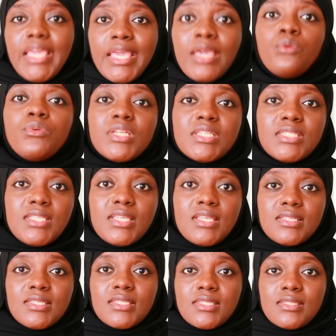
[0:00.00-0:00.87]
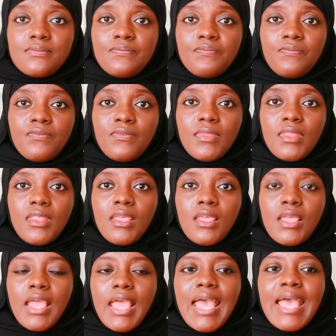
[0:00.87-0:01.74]
illnesses
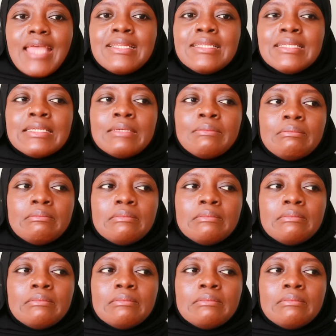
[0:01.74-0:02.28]
and